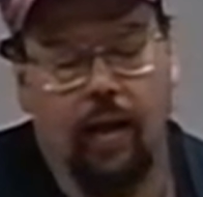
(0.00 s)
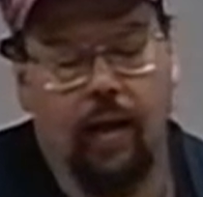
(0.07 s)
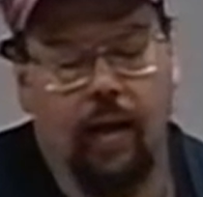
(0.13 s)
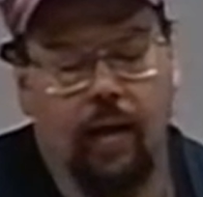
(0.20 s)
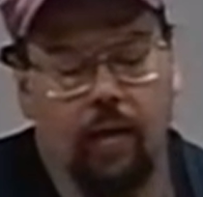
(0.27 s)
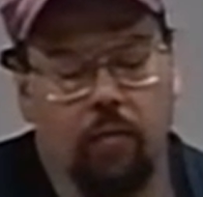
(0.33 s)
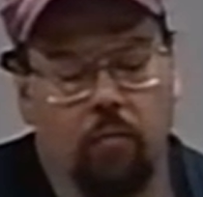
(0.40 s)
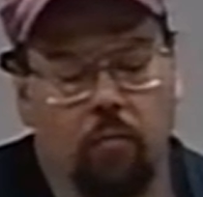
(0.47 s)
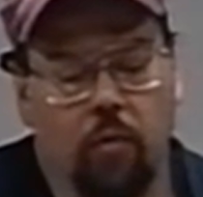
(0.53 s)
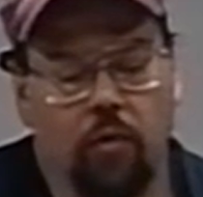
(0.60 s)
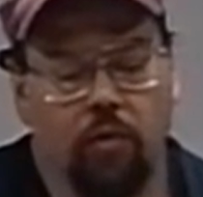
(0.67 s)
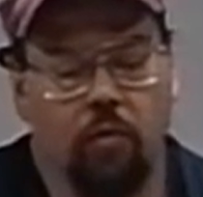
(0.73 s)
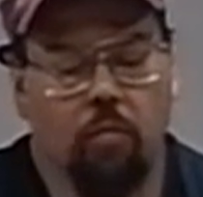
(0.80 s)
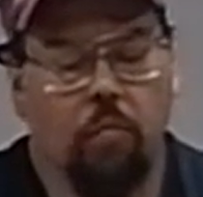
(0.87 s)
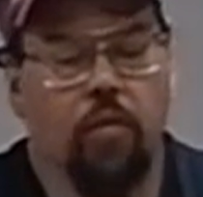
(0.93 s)
And
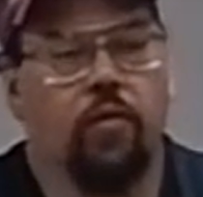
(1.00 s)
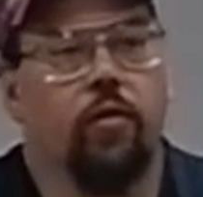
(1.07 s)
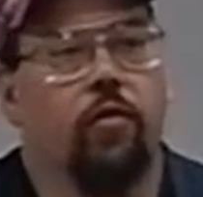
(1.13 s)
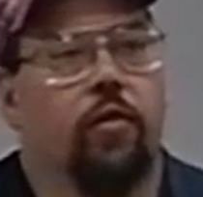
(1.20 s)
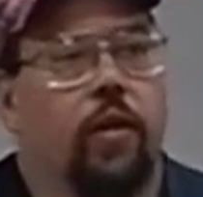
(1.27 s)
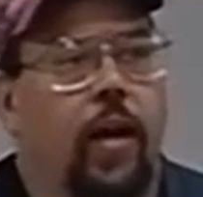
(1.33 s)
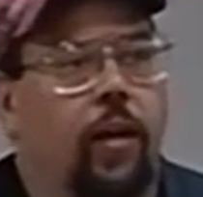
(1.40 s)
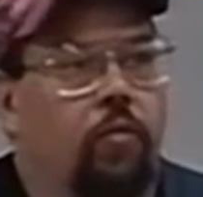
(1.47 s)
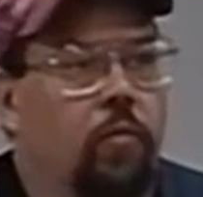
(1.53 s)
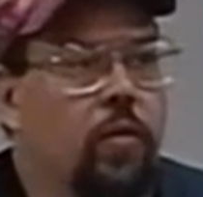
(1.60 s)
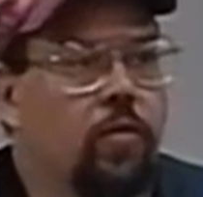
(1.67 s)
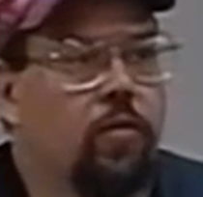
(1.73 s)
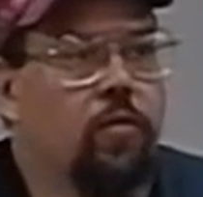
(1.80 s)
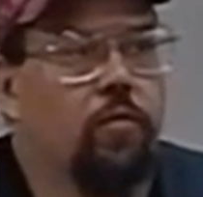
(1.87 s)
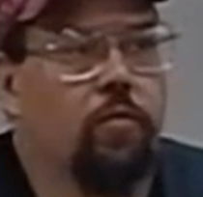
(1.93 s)
with their business
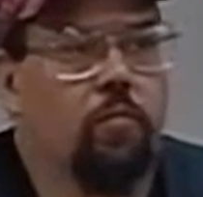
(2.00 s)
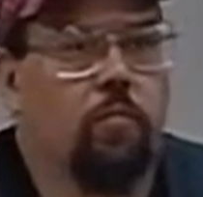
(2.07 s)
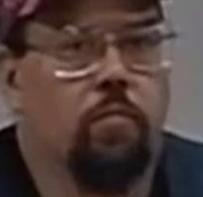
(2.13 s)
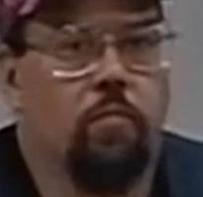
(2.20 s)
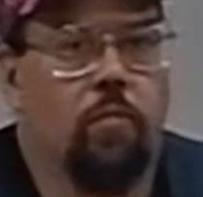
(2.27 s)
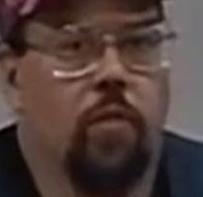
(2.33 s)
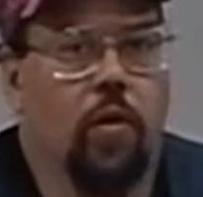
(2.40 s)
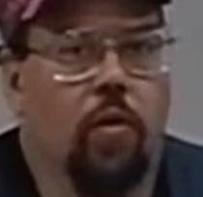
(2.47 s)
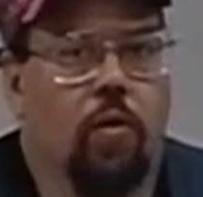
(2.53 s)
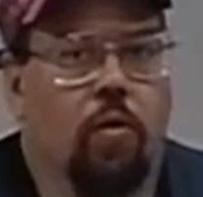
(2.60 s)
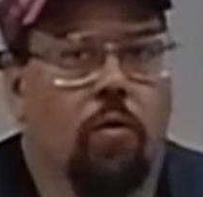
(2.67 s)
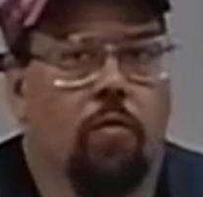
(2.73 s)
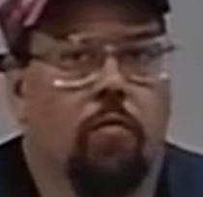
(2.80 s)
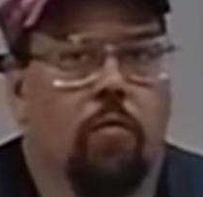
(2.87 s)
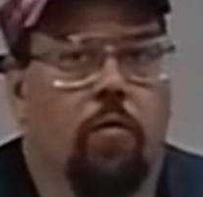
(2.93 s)
attachments,
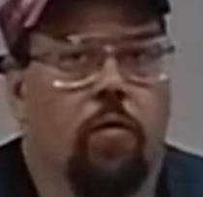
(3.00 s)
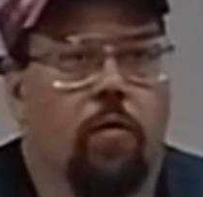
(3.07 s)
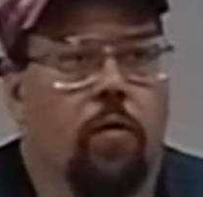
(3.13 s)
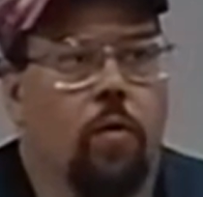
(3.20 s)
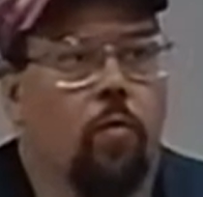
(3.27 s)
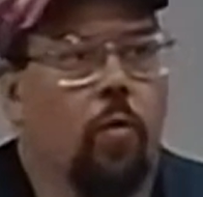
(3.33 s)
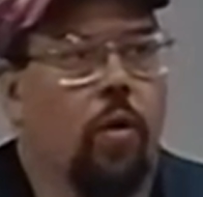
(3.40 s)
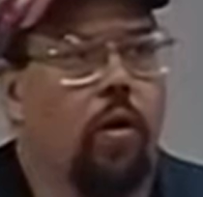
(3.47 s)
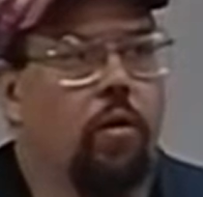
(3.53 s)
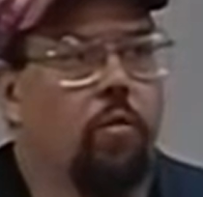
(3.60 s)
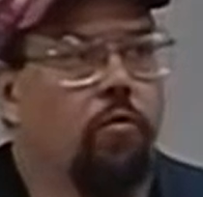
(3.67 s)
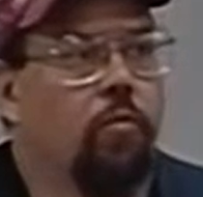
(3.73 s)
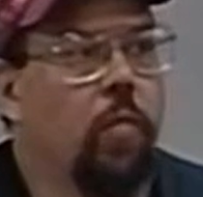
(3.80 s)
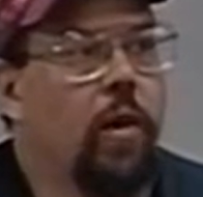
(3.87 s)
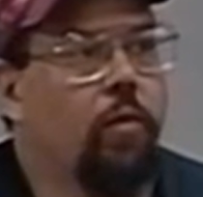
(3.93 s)
they're, they're very
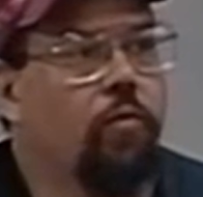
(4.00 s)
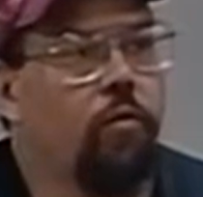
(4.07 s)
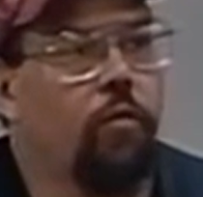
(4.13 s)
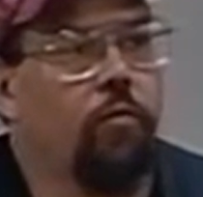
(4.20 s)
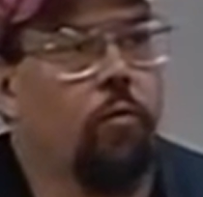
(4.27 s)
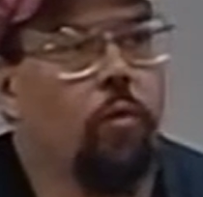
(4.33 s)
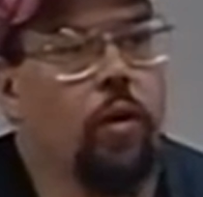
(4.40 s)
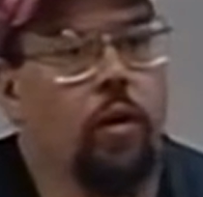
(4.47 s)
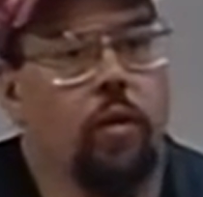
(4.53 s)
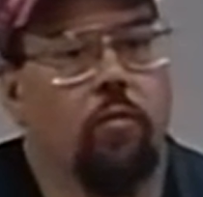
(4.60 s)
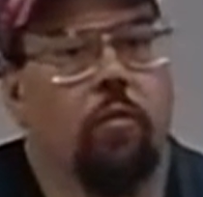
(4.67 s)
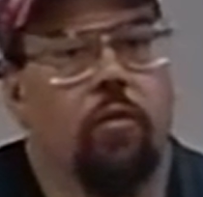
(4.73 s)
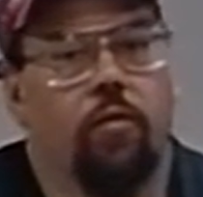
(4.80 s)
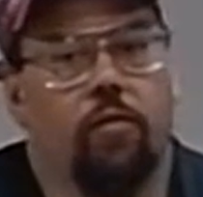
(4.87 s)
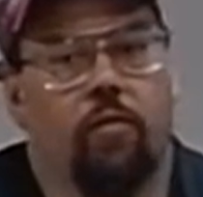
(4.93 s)
Windows and Microsoft
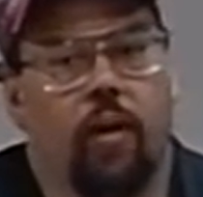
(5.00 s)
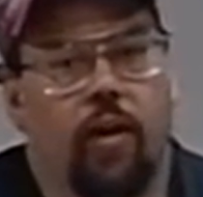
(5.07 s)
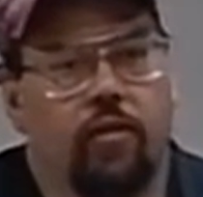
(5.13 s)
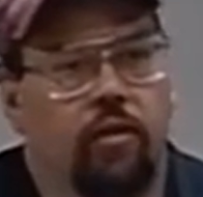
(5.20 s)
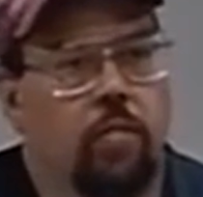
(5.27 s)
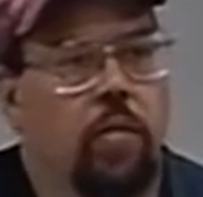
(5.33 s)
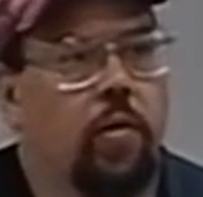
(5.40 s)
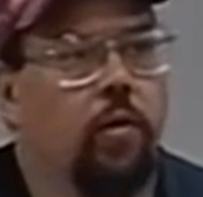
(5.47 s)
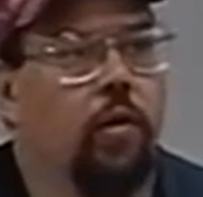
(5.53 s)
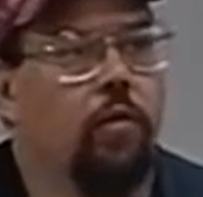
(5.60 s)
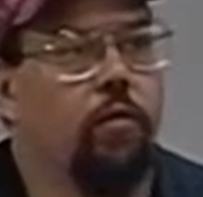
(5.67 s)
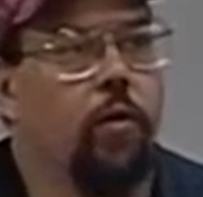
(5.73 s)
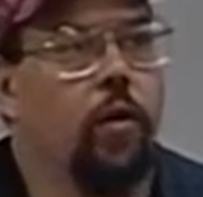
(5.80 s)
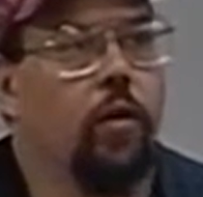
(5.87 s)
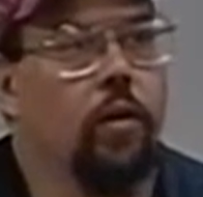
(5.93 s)
oriented, whereas the science community
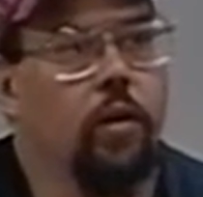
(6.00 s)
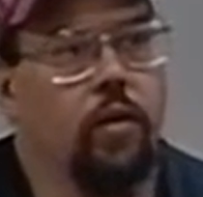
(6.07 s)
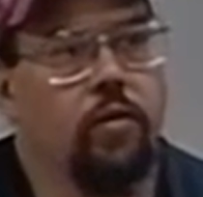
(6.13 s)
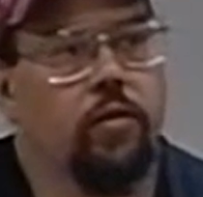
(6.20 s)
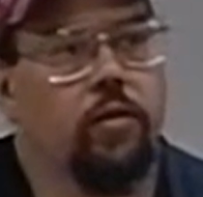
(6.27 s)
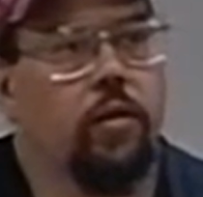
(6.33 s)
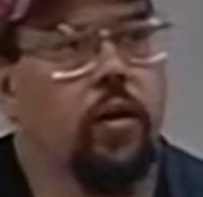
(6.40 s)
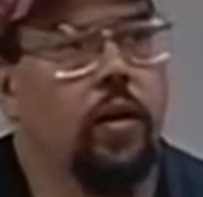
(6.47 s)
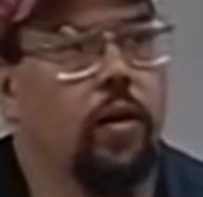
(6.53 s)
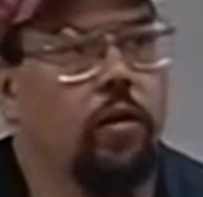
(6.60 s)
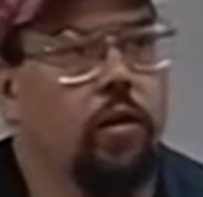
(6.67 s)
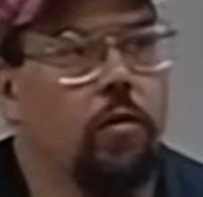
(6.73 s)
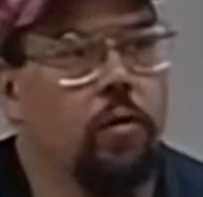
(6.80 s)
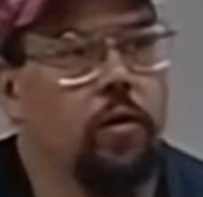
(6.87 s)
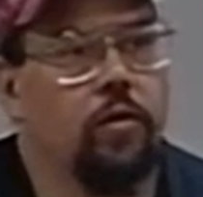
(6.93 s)
is very Linux
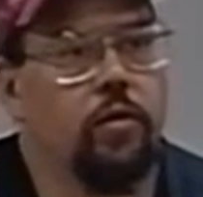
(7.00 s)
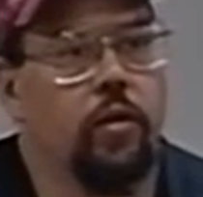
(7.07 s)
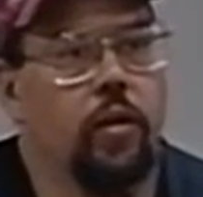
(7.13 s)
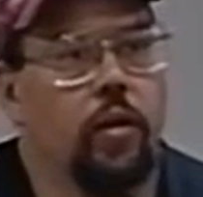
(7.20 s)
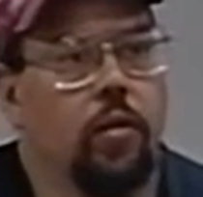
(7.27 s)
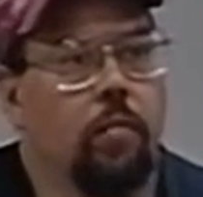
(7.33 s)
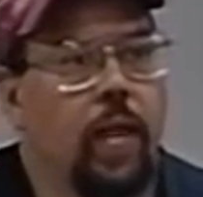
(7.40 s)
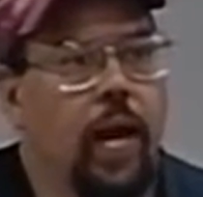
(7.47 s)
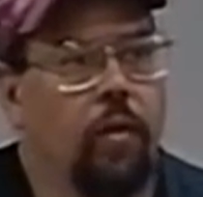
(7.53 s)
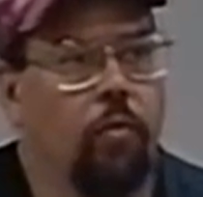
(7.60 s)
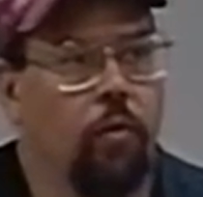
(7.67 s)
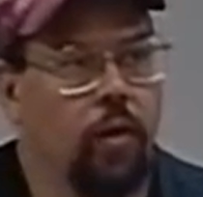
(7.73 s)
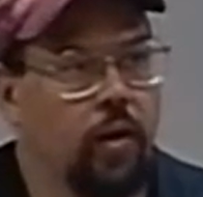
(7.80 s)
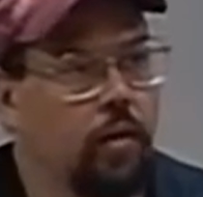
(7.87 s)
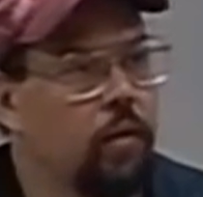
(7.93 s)
and Unix and Mac
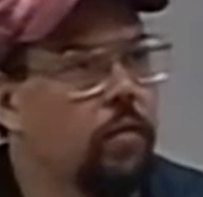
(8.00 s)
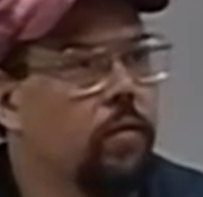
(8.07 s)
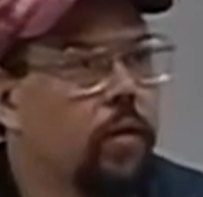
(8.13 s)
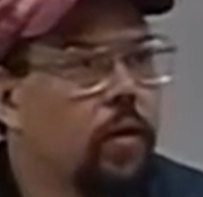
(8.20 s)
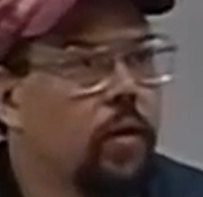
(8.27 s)
oriented.